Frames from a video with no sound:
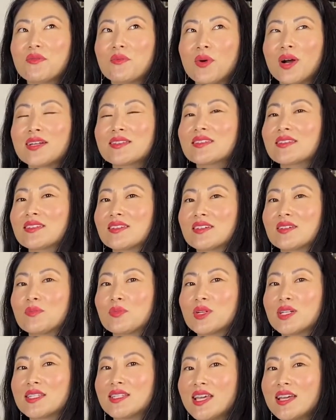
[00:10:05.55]
want to
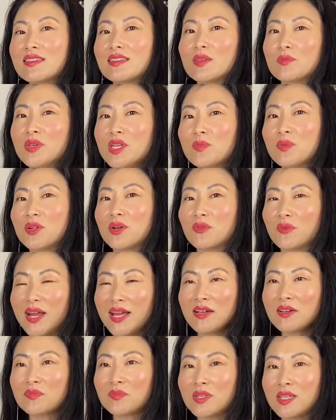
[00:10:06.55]
protect the people
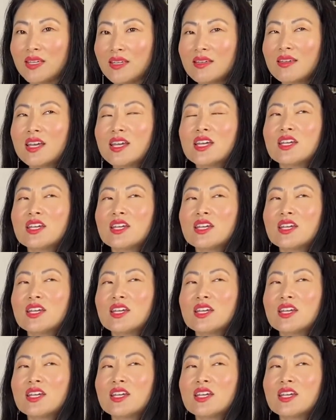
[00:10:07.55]
around me.